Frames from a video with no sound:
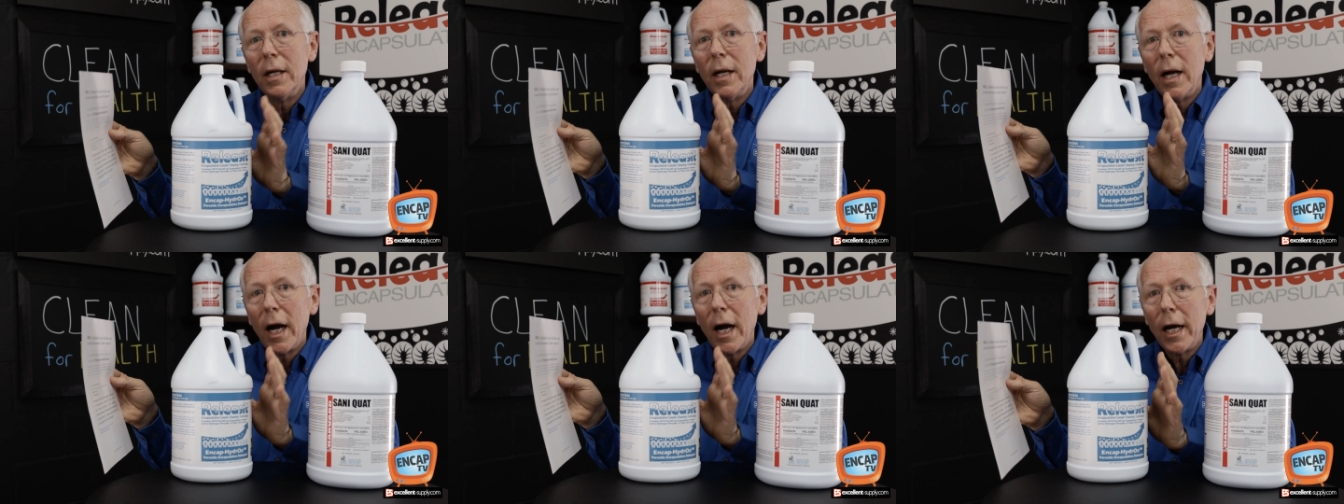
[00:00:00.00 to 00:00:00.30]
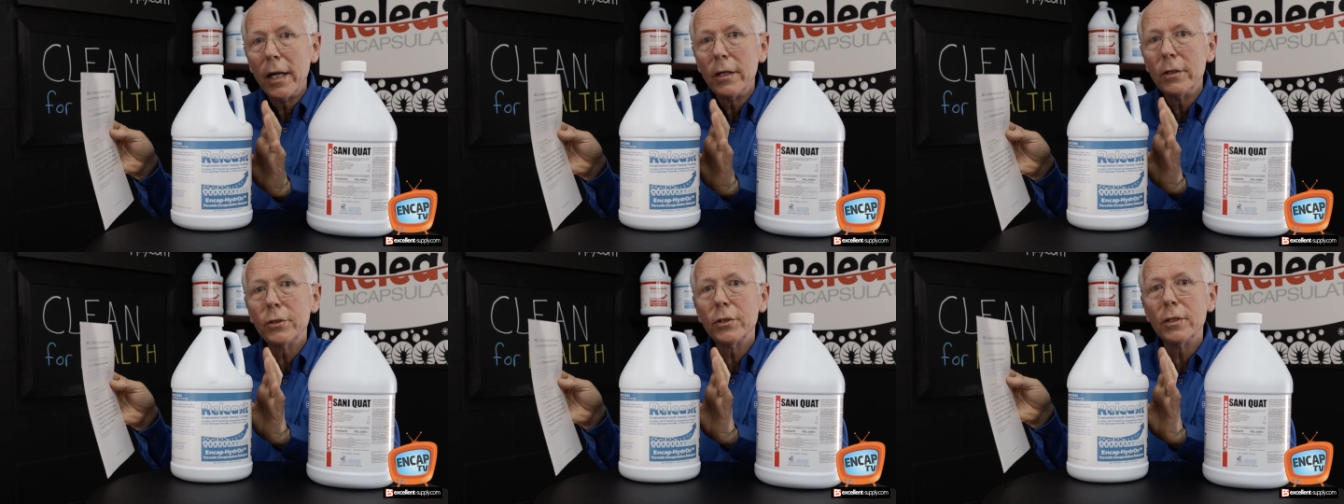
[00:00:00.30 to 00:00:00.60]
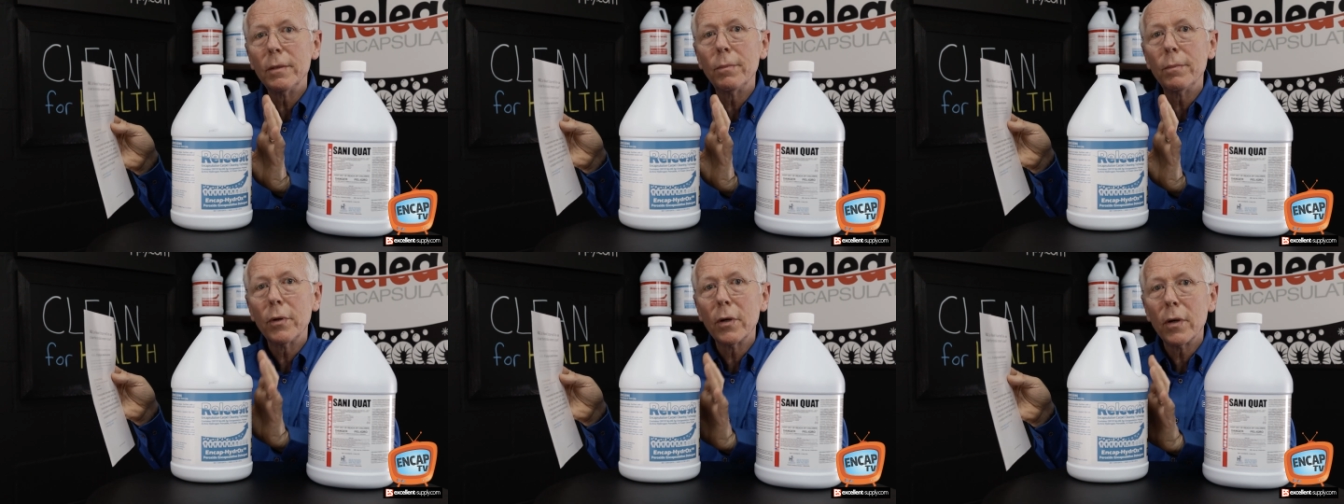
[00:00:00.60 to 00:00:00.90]

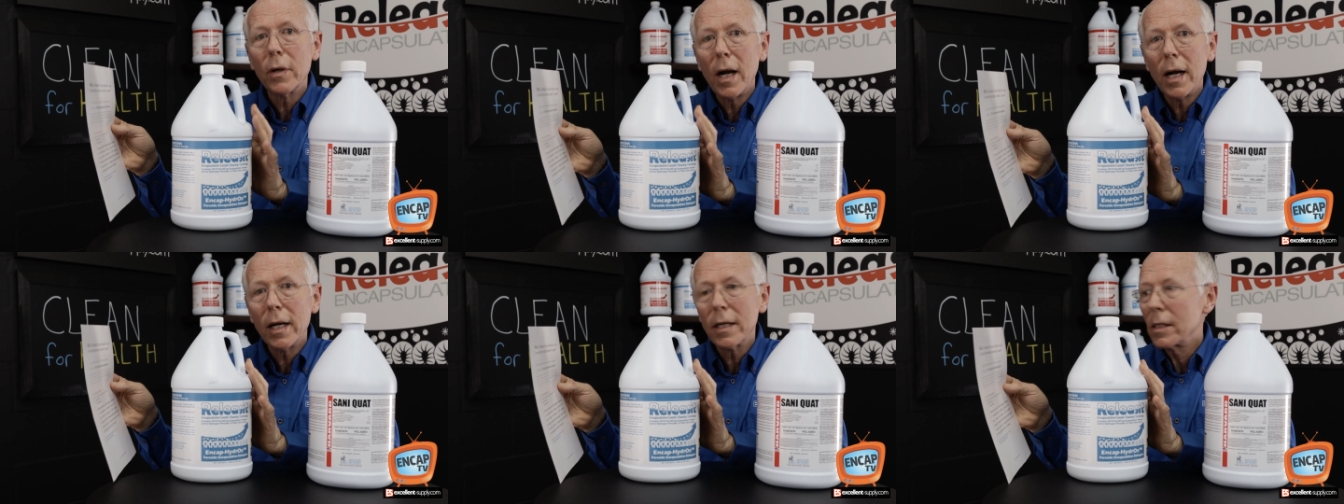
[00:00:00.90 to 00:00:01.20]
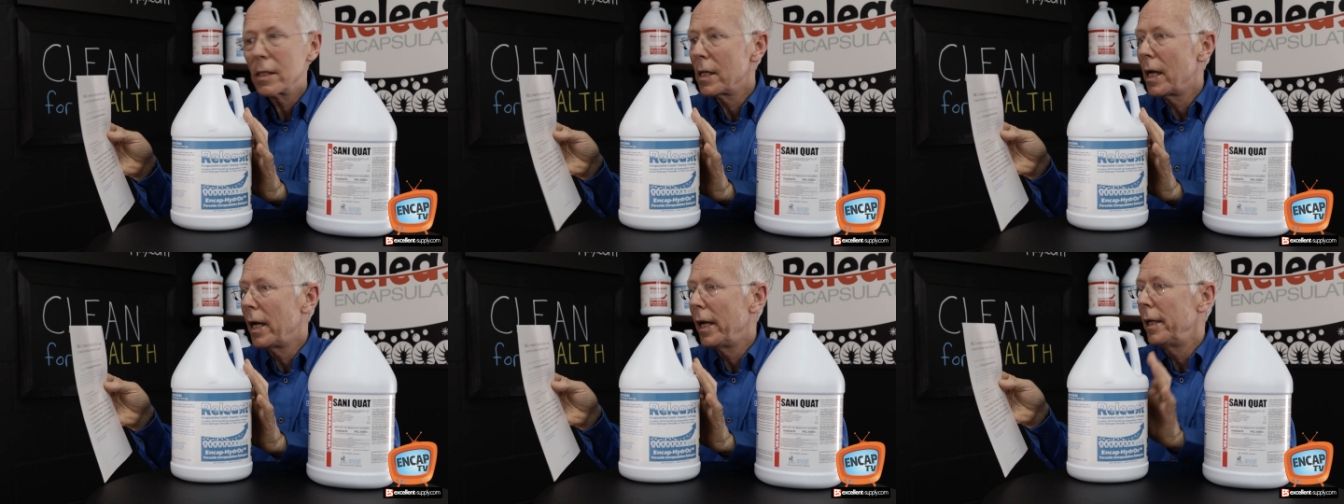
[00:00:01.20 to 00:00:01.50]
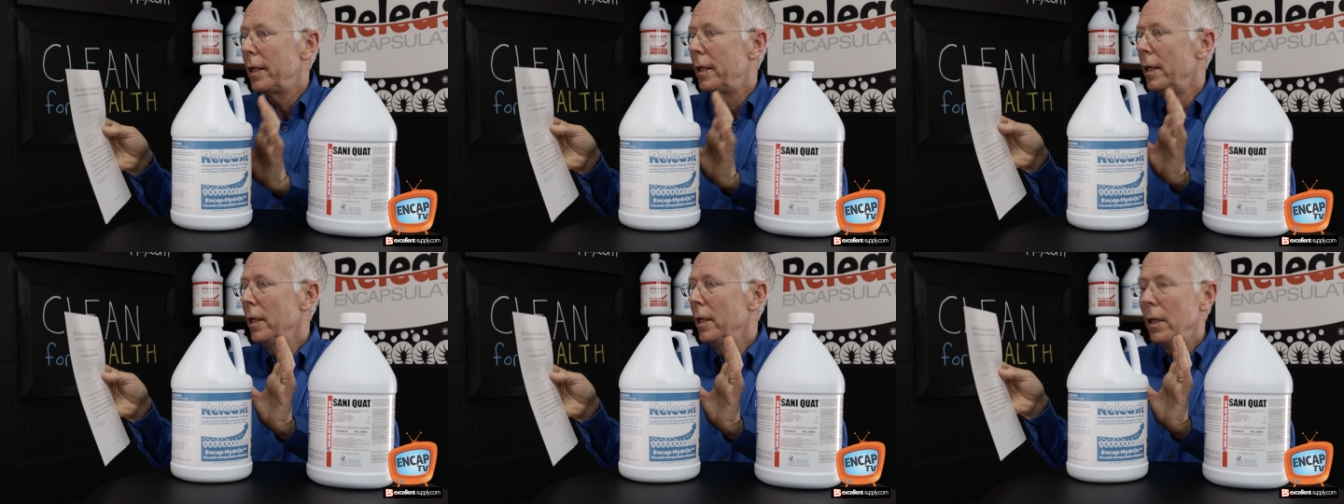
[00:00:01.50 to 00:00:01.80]
hydrogen
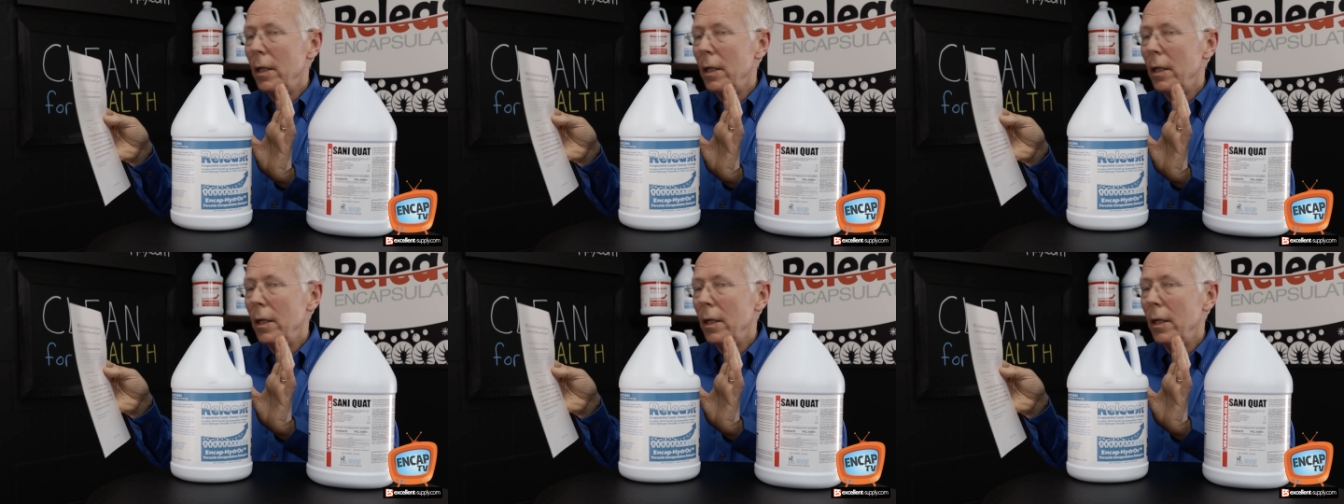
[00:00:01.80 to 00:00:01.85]
peroxide